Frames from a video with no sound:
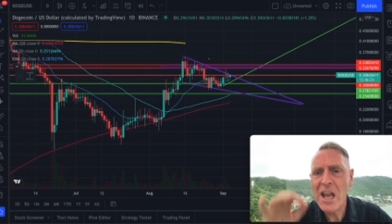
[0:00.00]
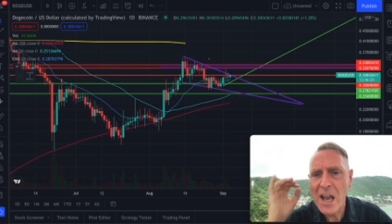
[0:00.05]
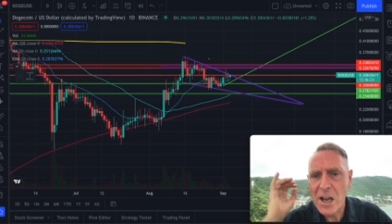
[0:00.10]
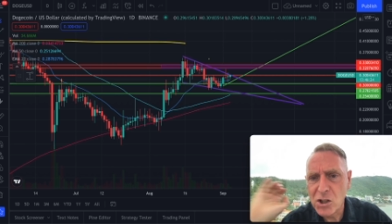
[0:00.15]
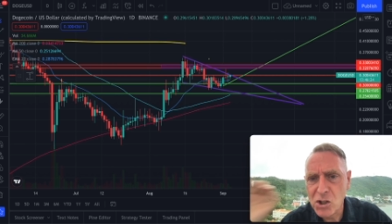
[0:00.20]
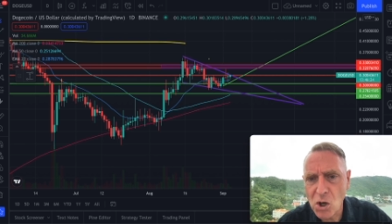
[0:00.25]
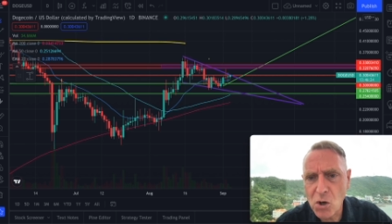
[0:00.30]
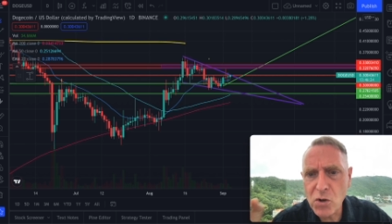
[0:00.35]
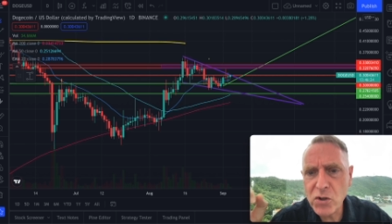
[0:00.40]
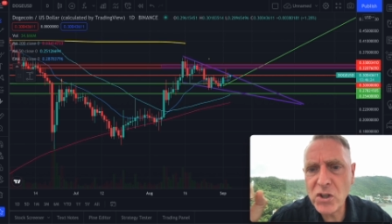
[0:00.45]

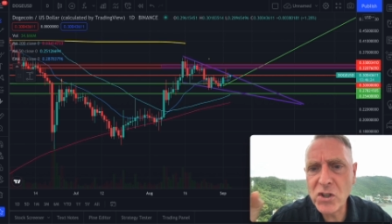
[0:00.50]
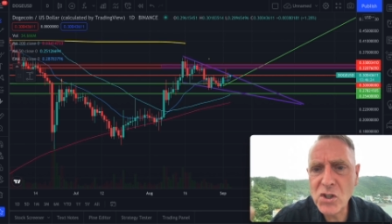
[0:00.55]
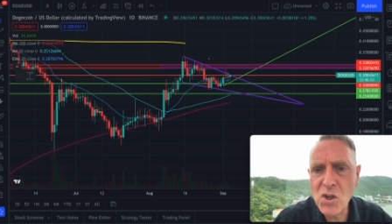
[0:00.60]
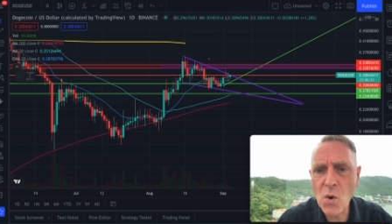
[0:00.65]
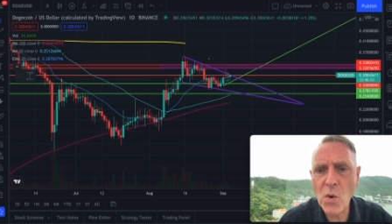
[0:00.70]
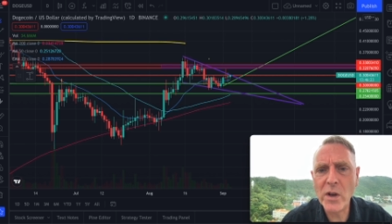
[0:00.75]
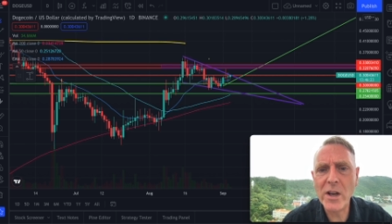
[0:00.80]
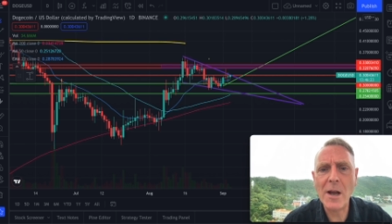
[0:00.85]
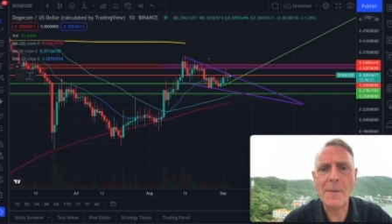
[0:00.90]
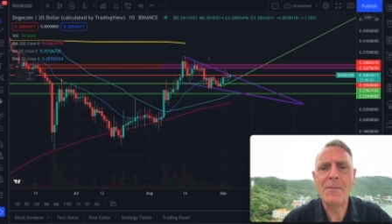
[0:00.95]
Doge is
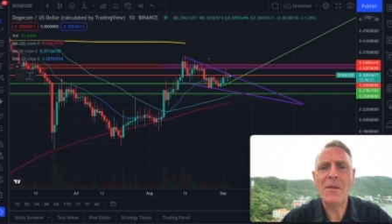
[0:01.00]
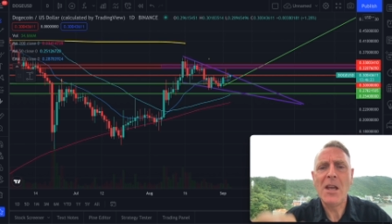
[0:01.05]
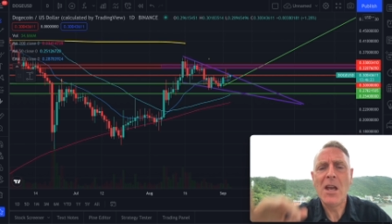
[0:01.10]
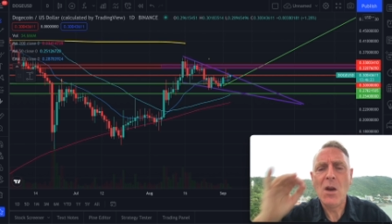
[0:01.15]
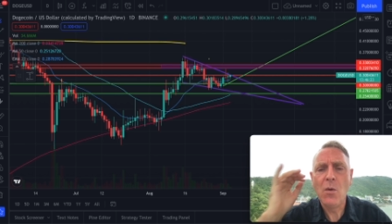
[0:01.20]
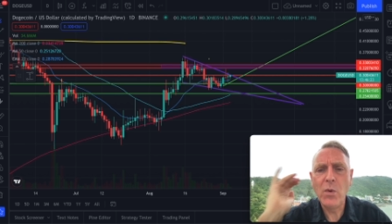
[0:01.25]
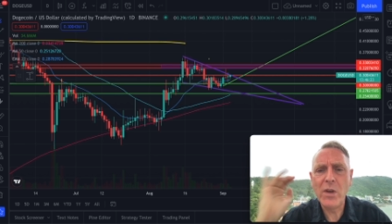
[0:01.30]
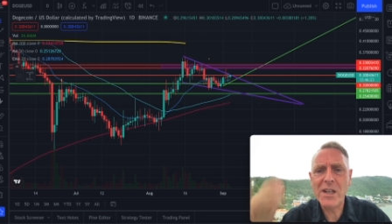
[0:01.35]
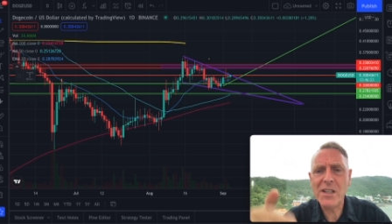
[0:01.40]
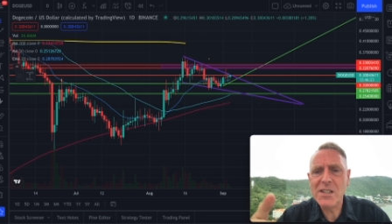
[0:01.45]
going up.
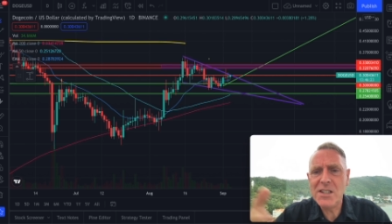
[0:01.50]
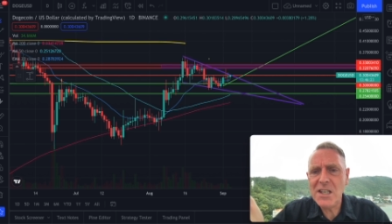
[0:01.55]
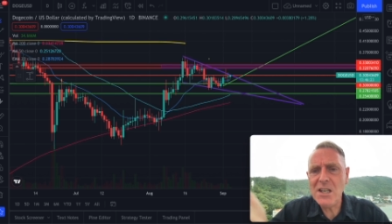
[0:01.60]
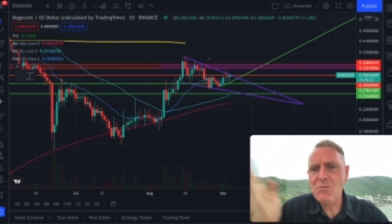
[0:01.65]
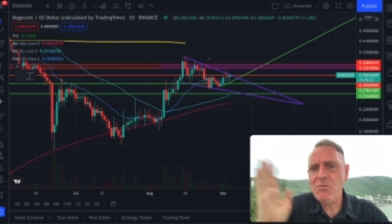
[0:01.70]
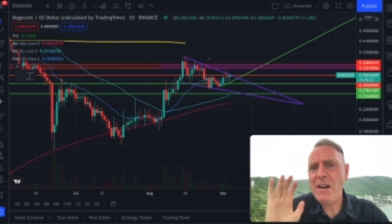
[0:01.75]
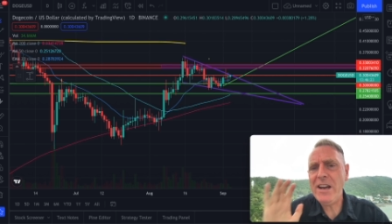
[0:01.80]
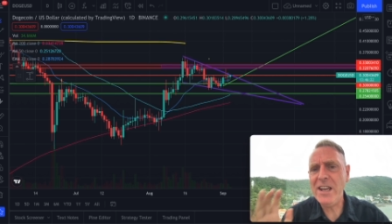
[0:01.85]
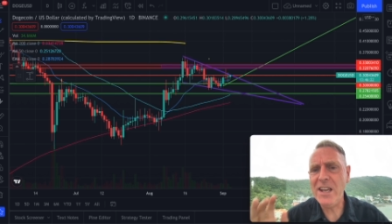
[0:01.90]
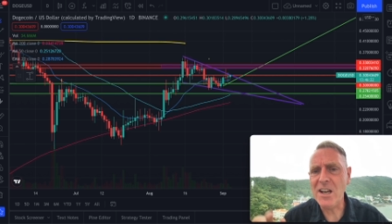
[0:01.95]
We can see
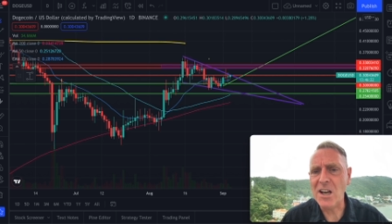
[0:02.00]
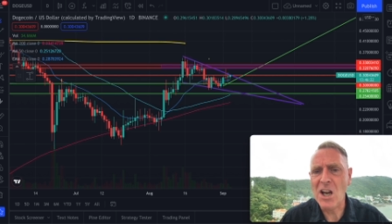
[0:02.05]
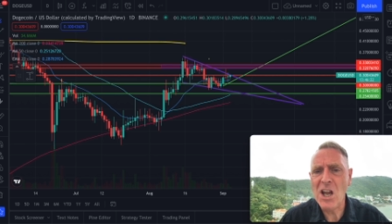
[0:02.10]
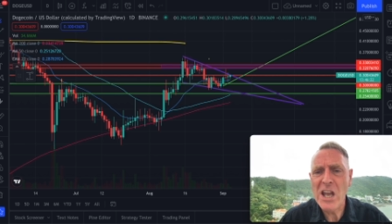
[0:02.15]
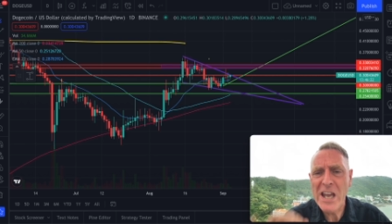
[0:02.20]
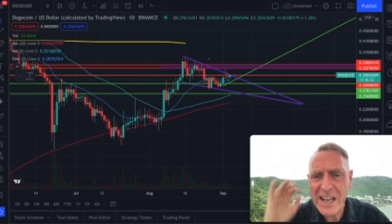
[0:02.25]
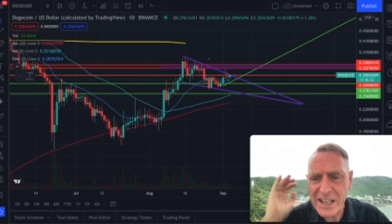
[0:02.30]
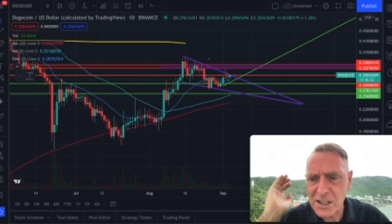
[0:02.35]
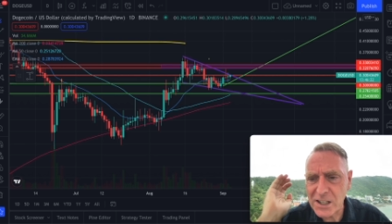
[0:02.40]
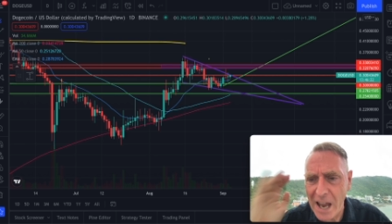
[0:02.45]
right here,
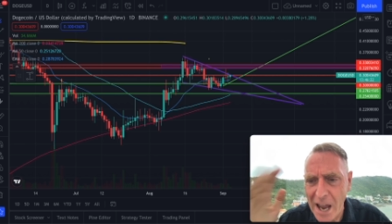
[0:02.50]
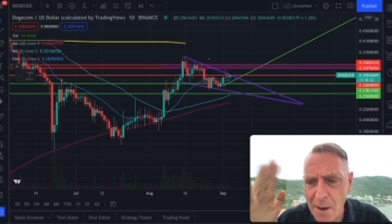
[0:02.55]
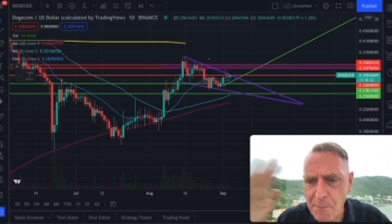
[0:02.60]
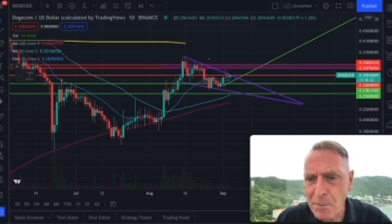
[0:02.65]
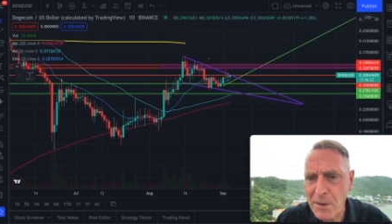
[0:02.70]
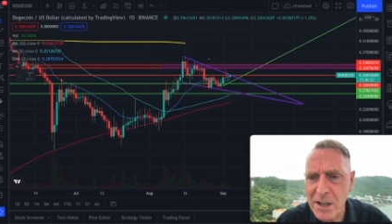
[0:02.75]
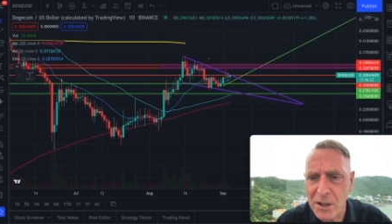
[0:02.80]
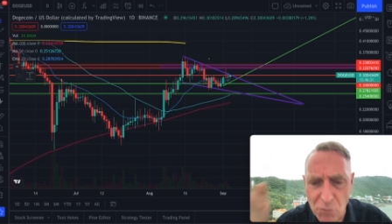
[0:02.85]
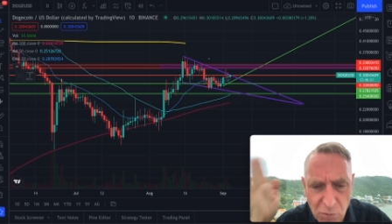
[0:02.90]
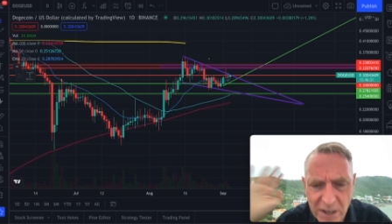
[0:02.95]
it's
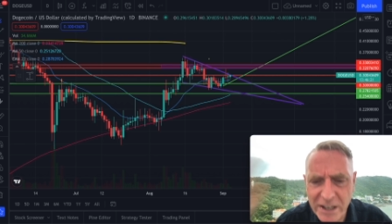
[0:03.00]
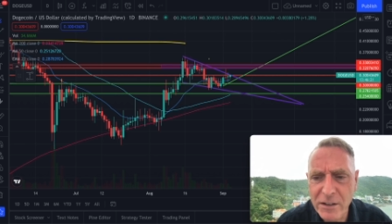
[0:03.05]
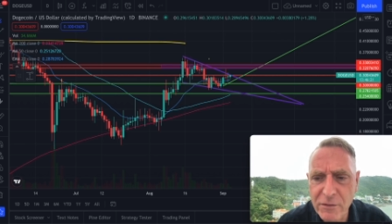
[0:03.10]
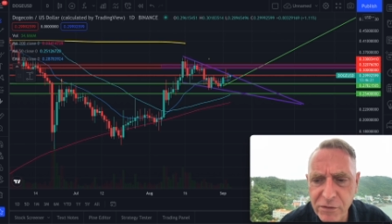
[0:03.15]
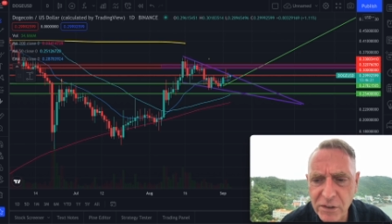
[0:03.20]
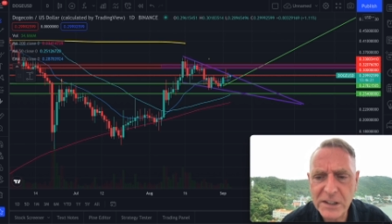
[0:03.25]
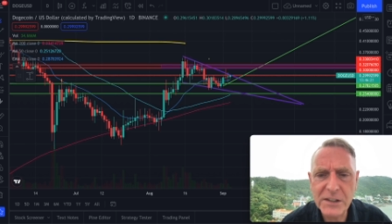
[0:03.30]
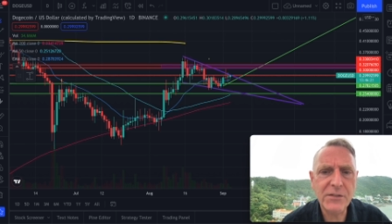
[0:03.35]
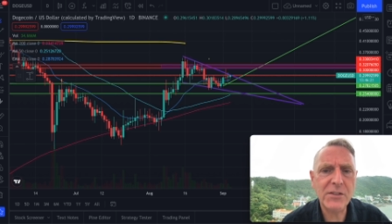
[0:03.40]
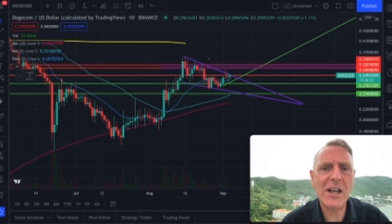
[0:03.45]
happening right in
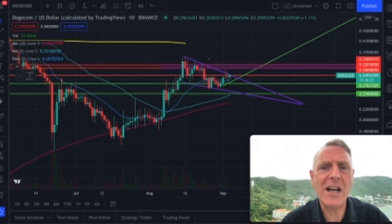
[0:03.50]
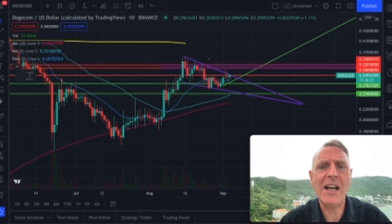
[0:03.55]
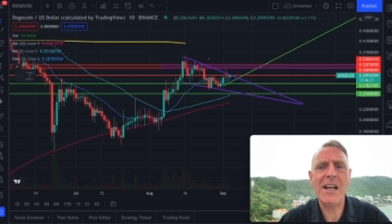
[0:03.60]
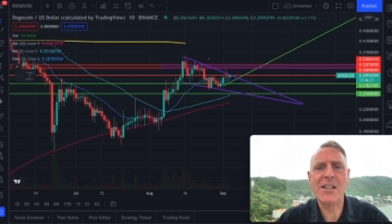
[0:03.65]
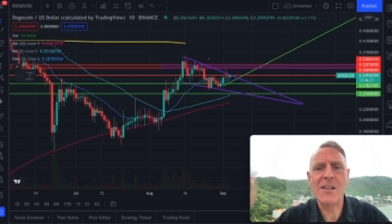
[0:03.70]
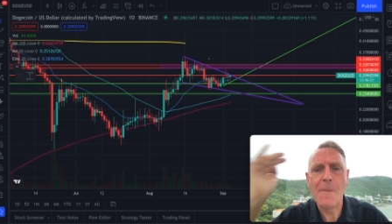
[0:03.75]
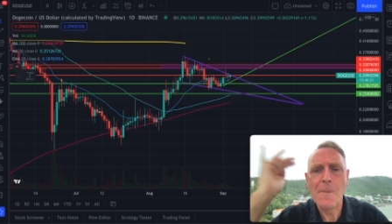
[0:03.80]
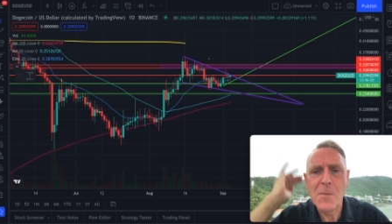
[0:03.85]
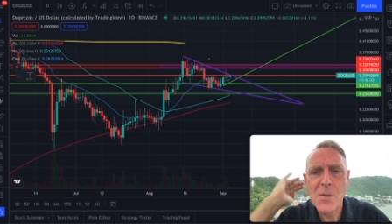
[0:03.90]
front of your eyes.